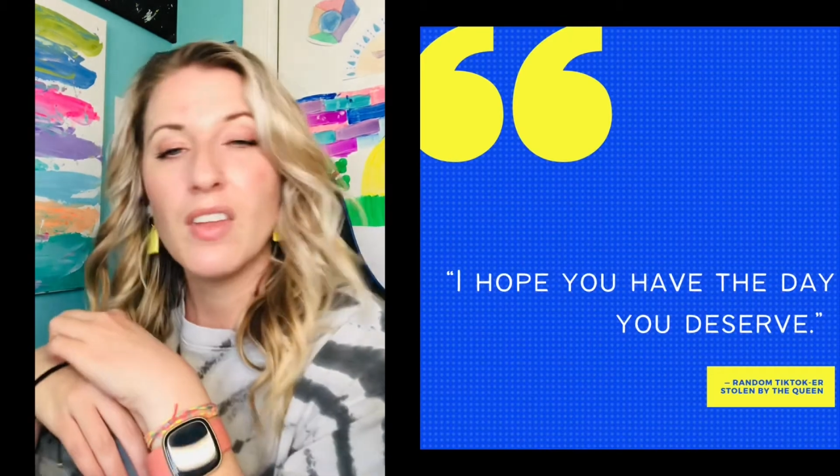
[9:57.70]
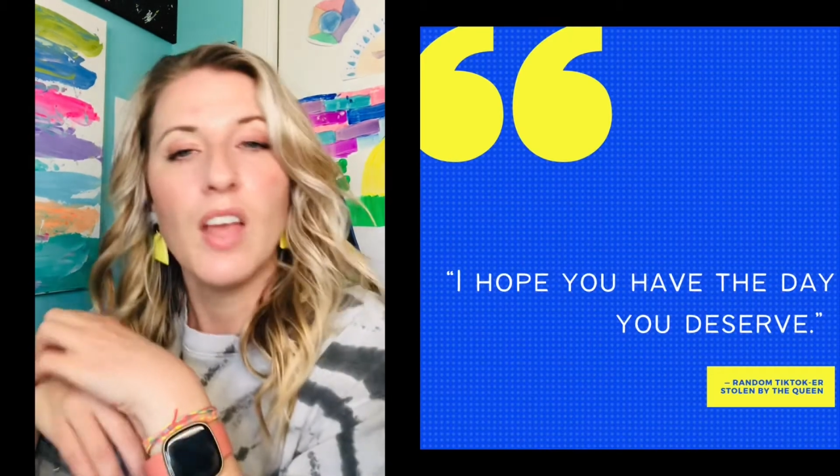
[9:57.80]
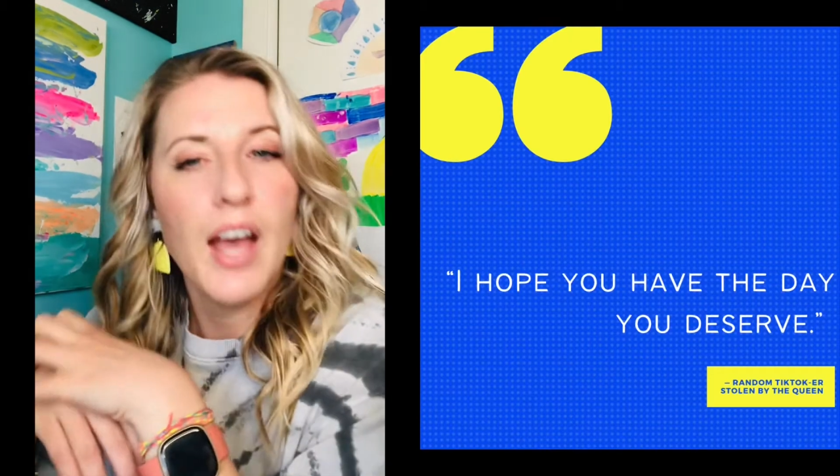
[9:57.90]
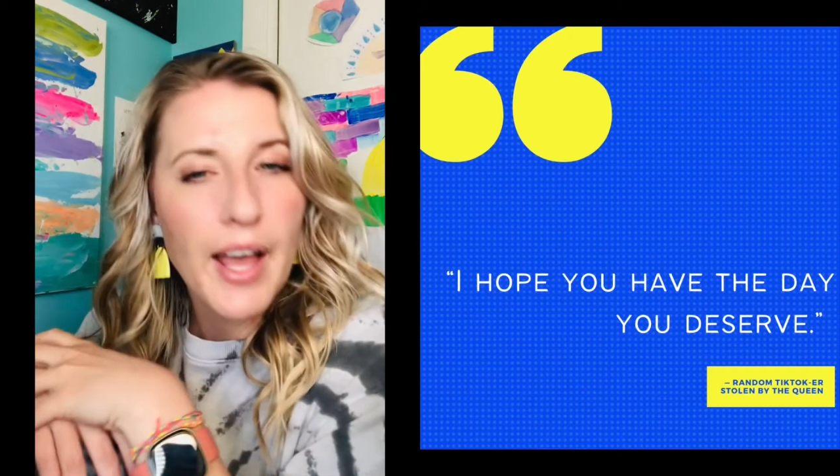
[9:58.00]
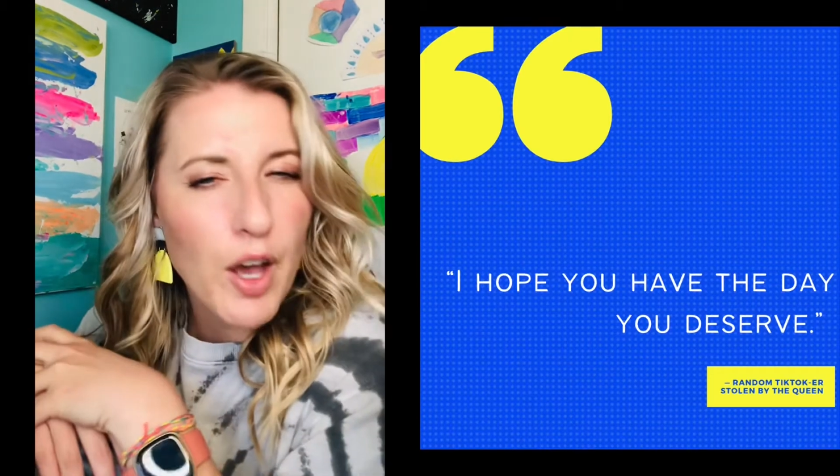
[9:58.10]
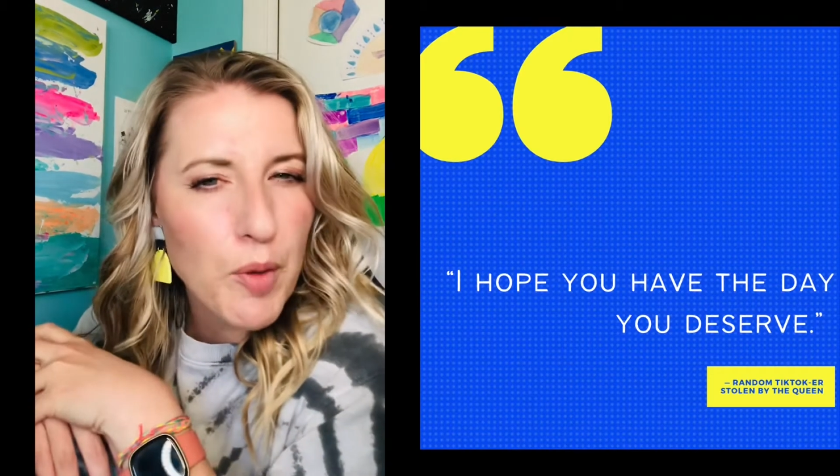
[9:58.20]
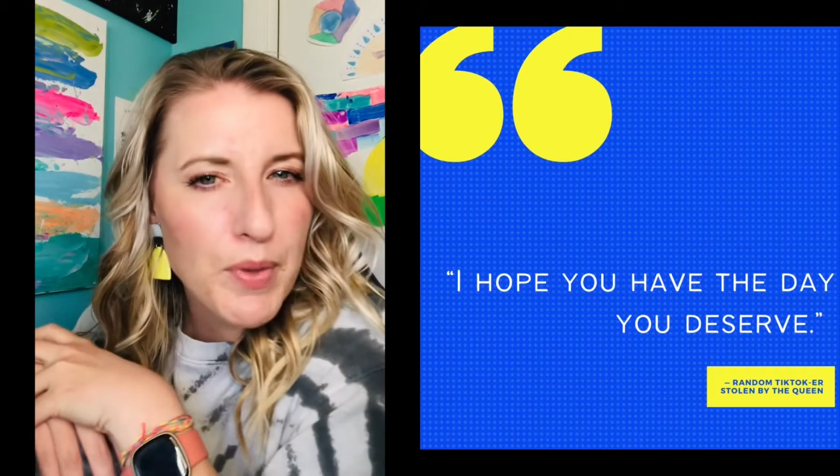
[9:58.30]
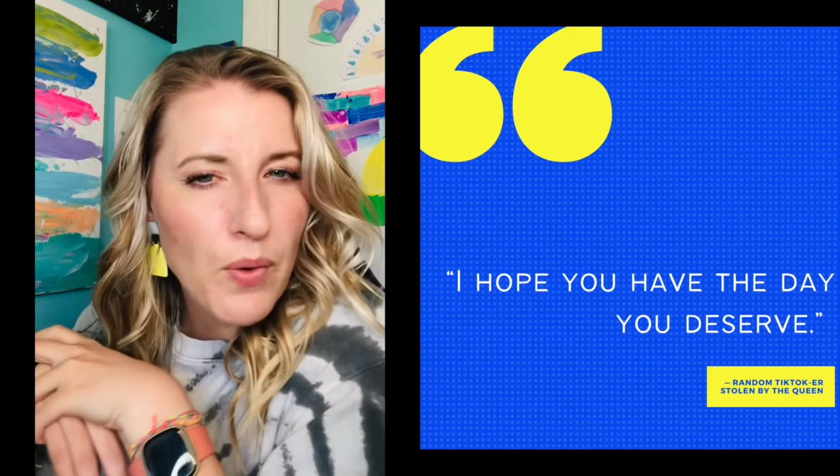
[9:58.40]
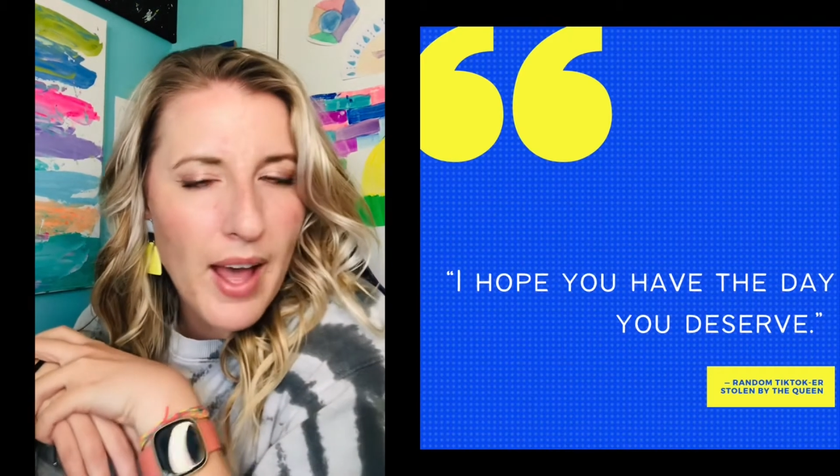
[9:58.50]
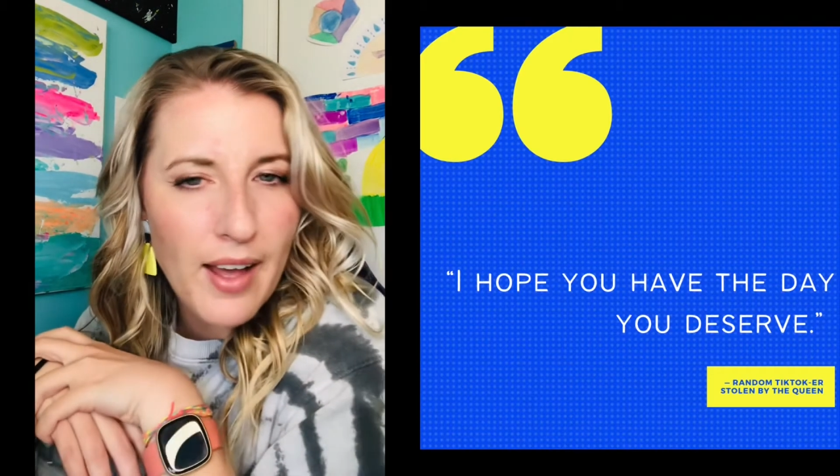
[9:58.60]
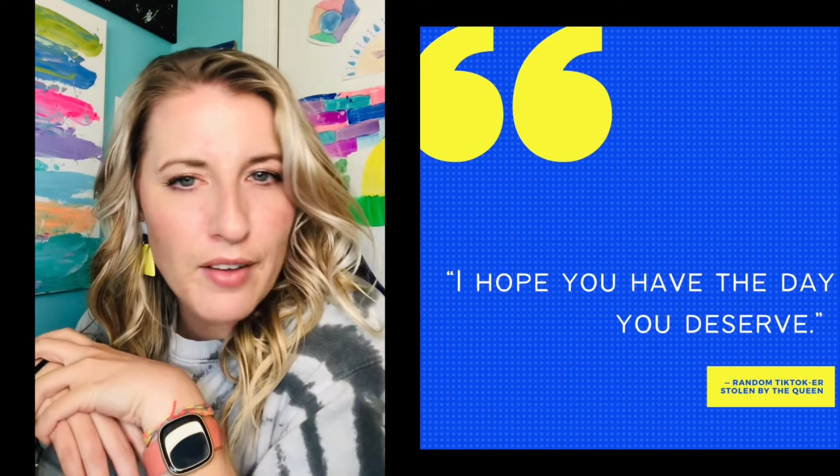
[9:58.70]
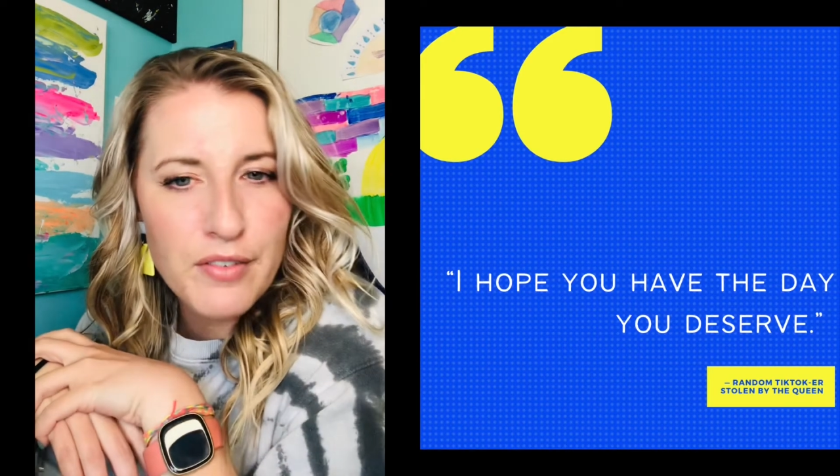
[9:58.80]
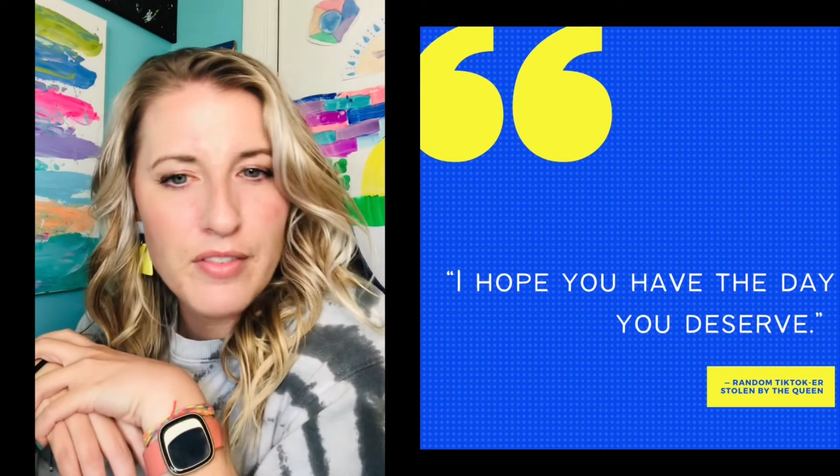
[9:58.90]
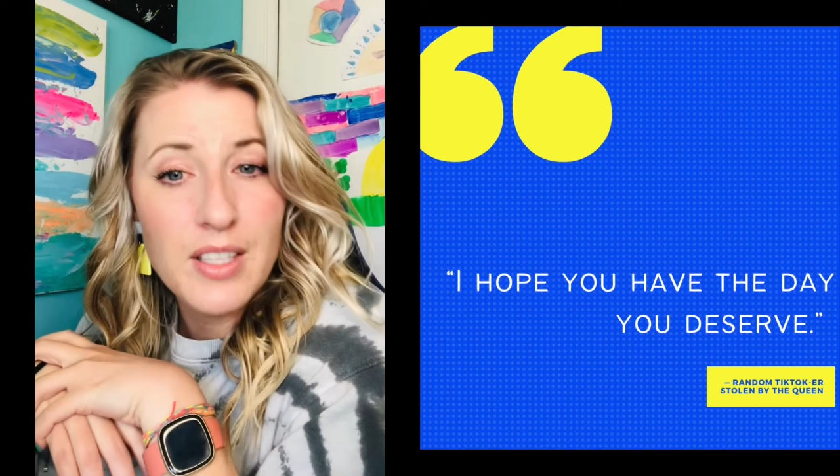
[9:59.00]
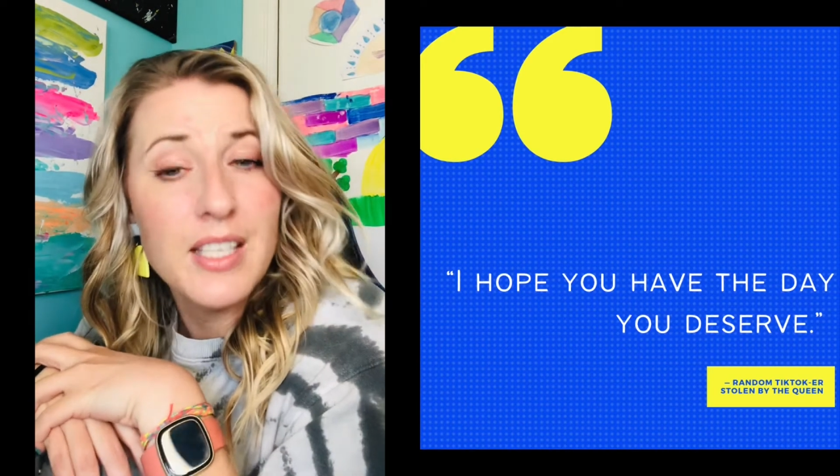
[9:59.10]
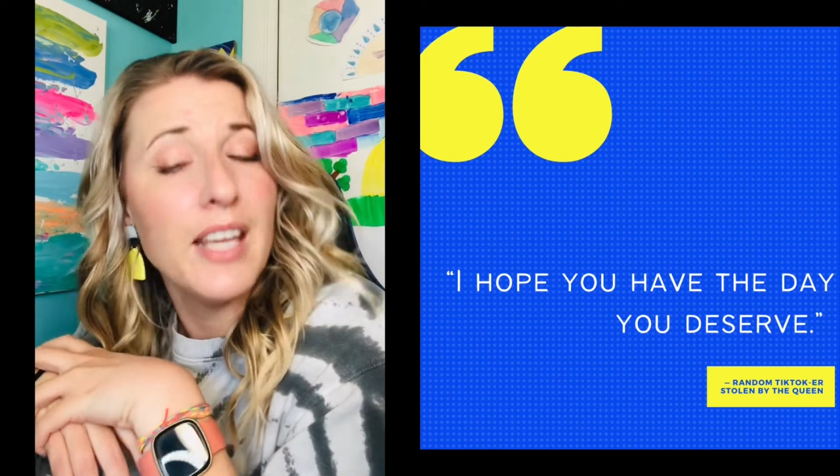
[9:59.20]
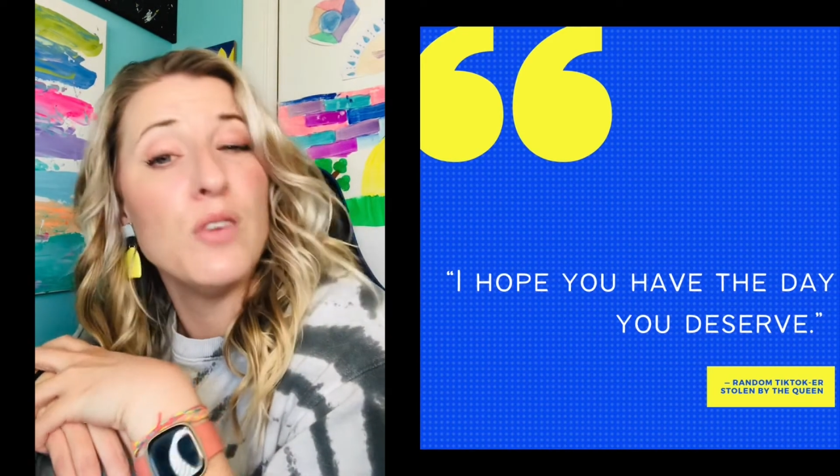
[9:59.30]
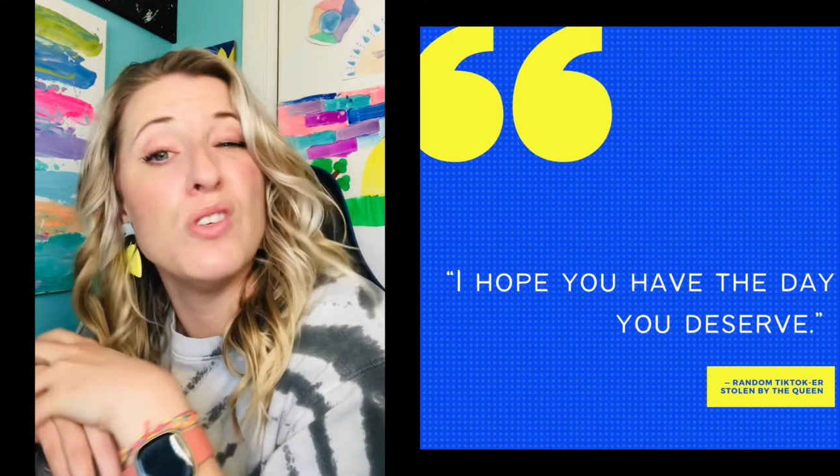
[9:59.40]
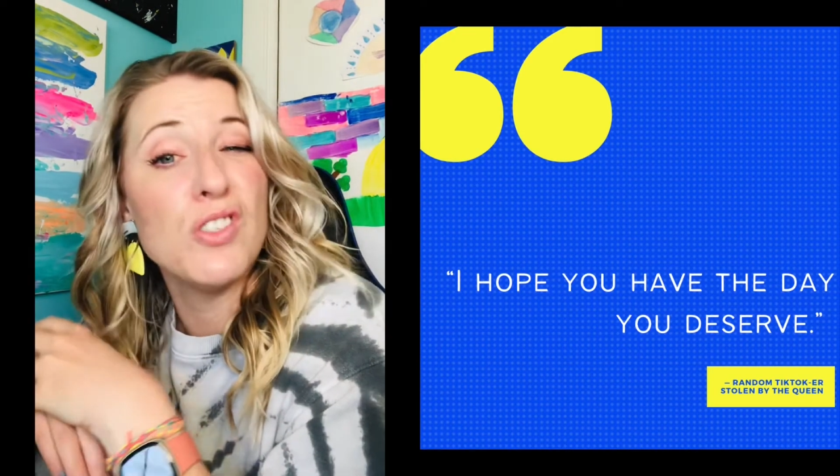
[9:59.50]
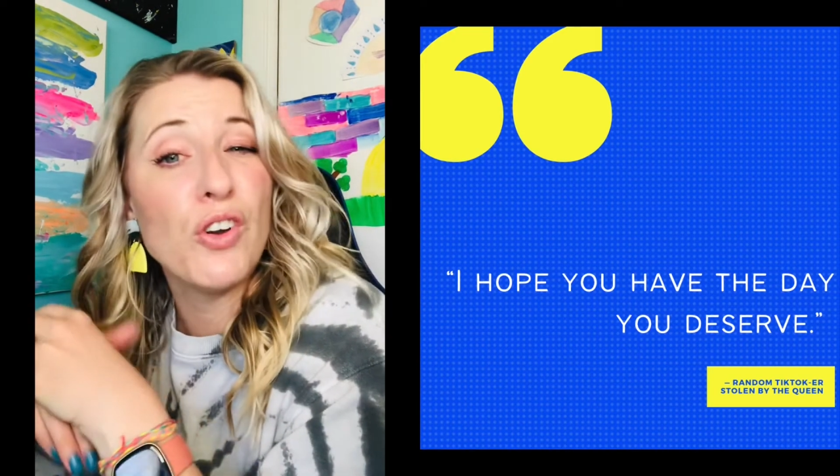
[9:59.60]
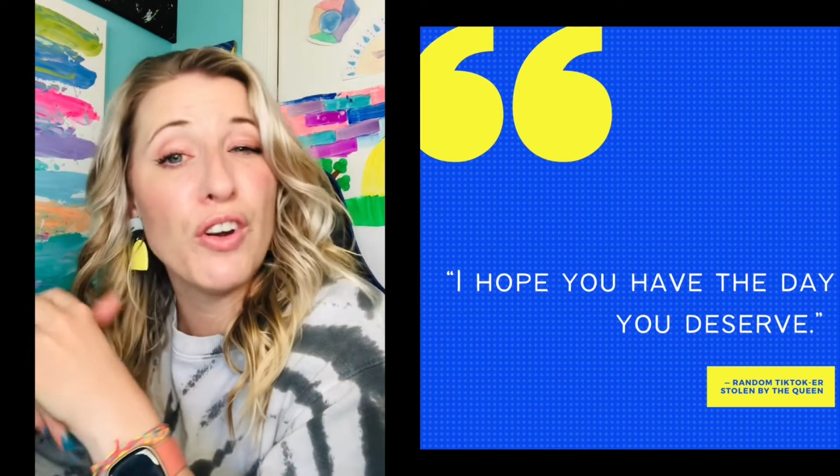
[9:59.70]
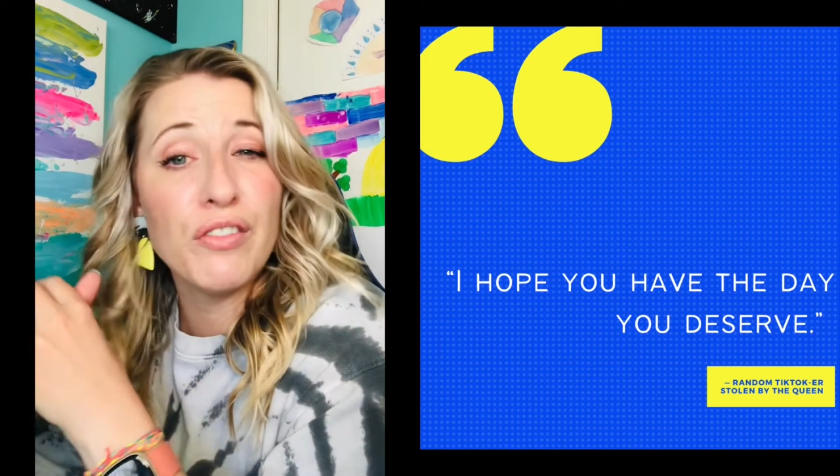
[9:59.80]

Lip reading: I hope you have the day you deserve.